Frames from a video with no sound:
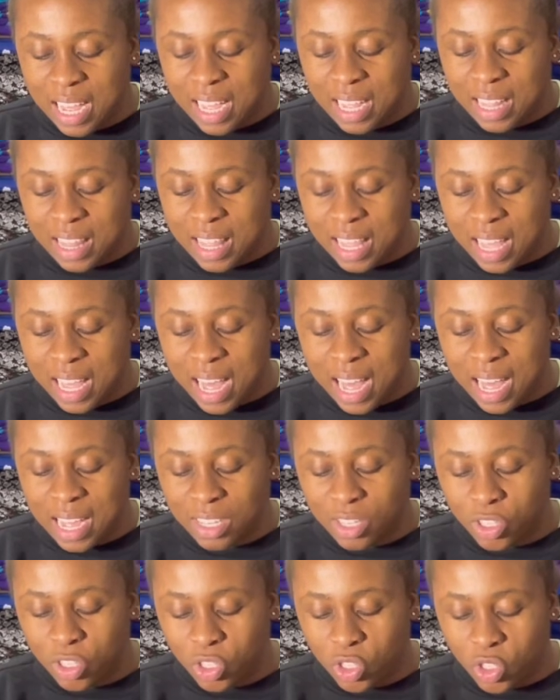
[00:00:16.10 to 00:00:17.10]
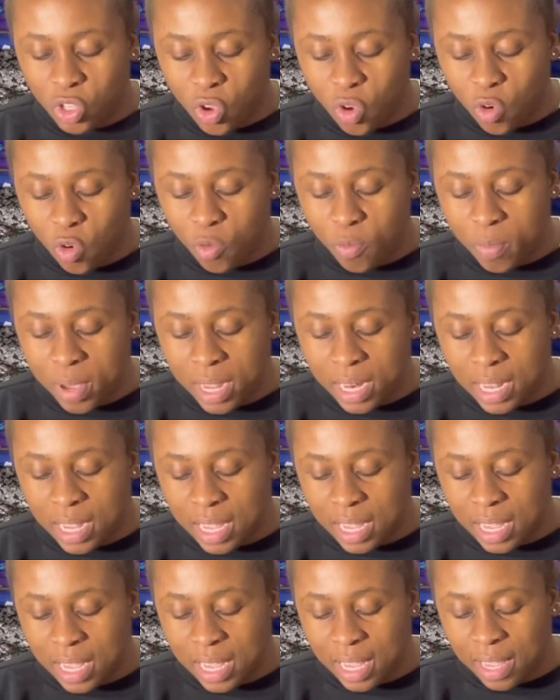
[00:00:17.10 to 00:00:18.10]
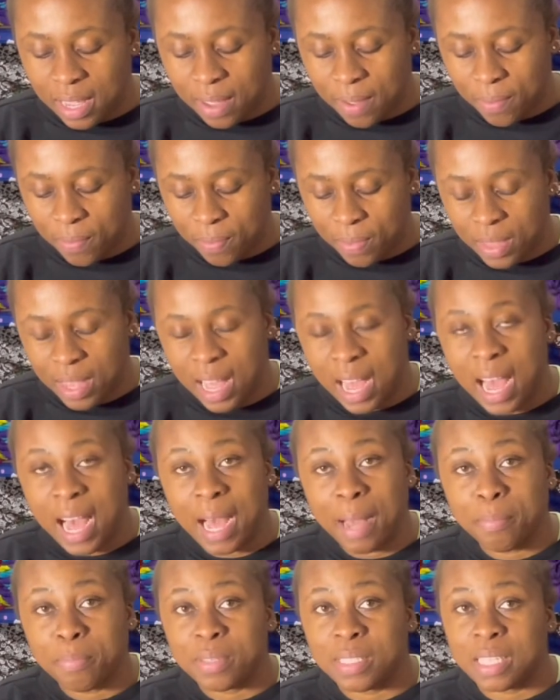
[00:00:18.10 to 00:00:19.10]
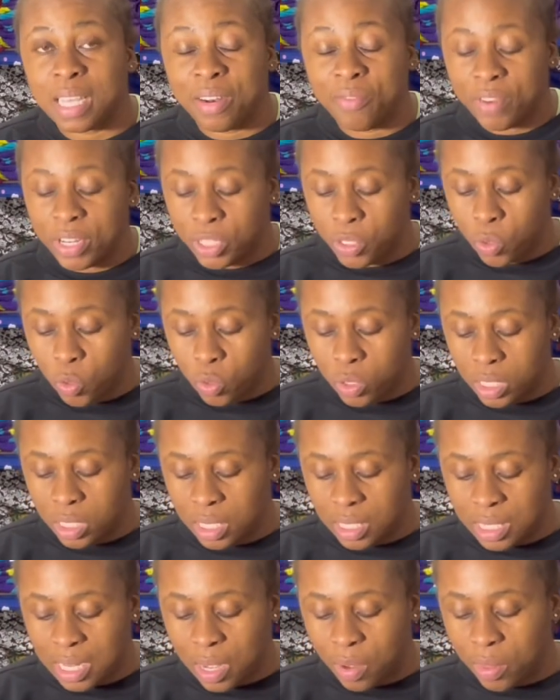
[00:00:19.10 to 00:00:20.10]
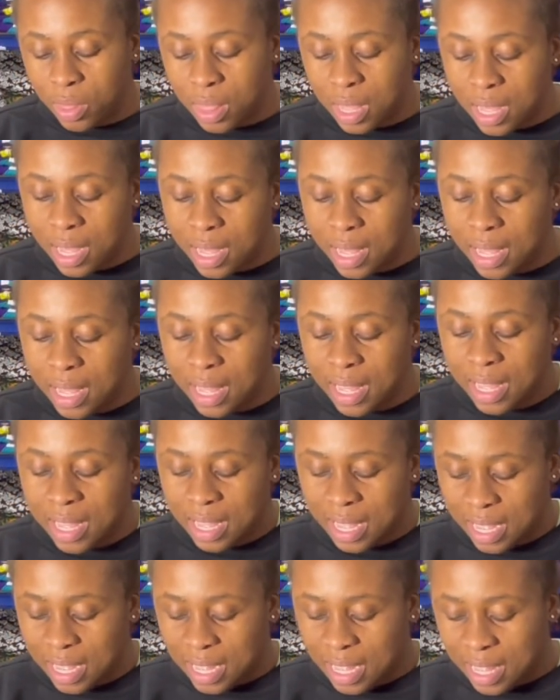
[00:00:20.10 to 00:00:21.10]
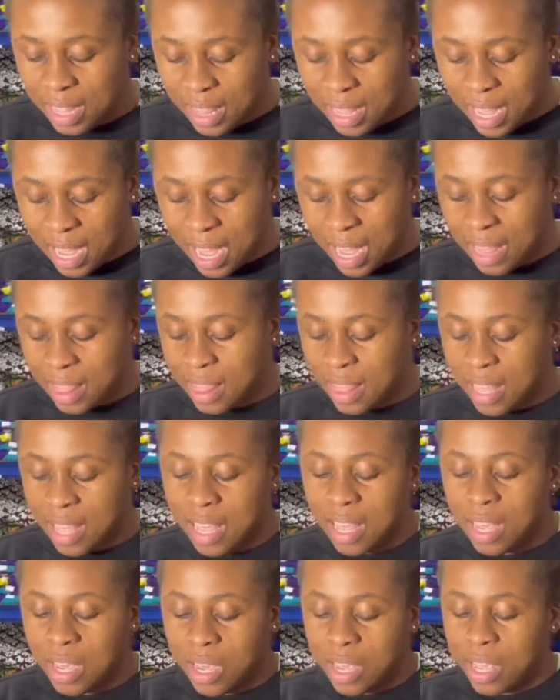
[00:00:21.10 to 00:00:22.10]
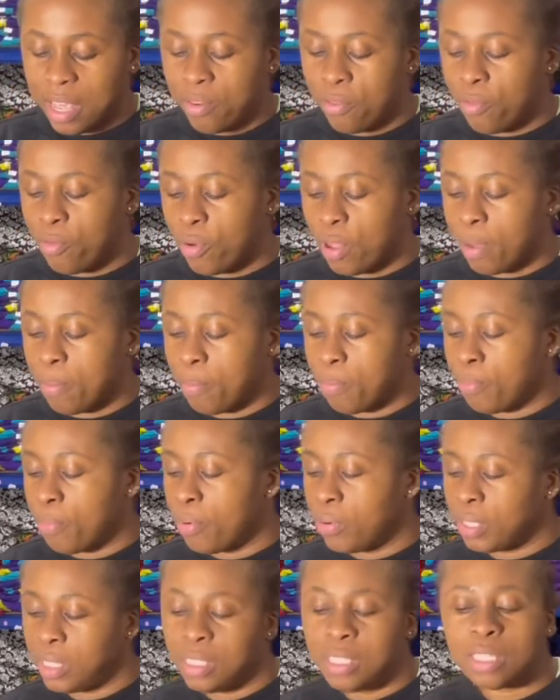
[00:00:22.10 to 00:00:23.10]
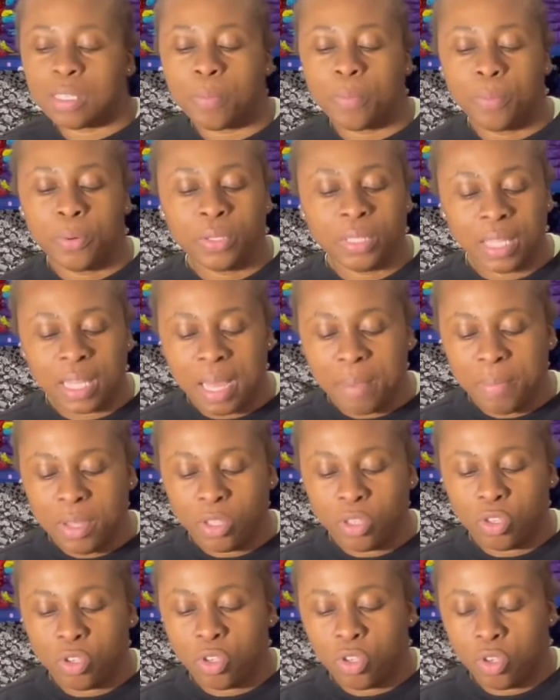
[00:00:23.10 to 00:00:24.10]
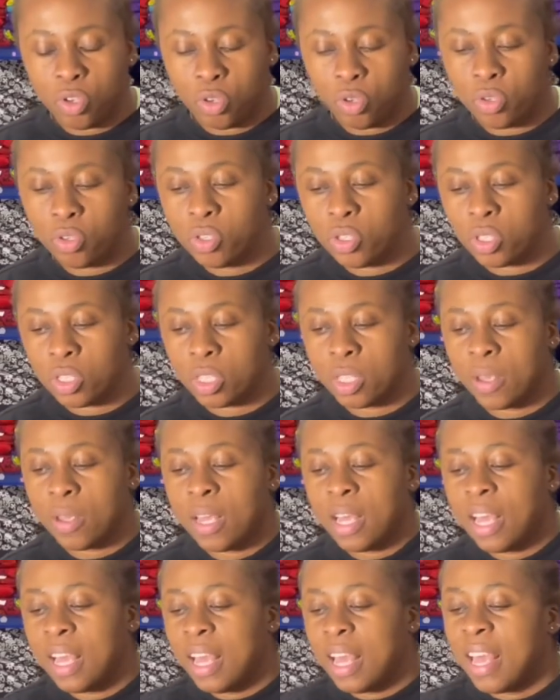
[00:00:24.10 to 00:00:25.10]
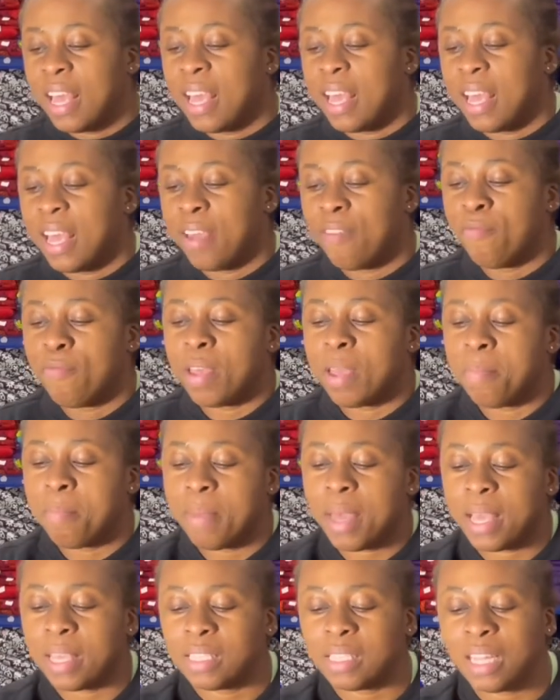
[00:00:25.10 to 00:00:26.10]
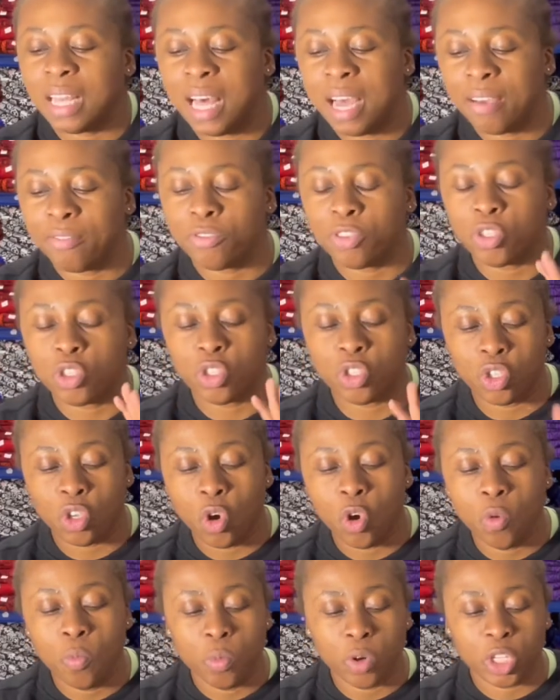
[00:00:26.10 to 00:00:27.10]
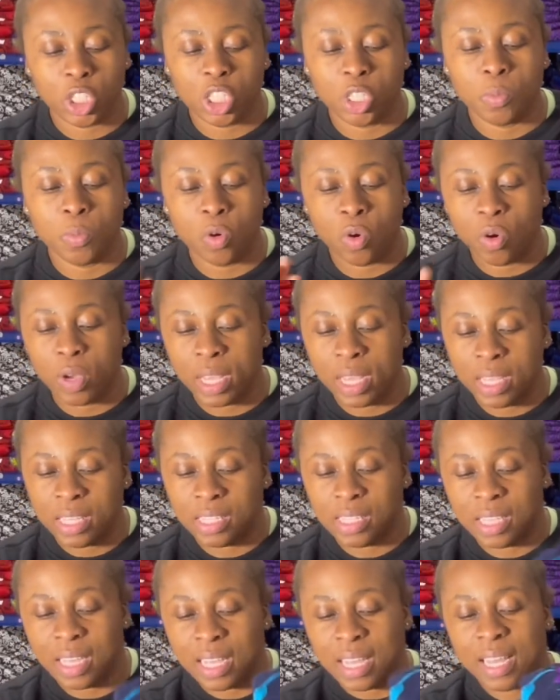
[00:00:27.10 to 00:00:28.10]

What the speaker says: there are so many apps and resources out there that I think if we put them into use, it makes life so much more easier,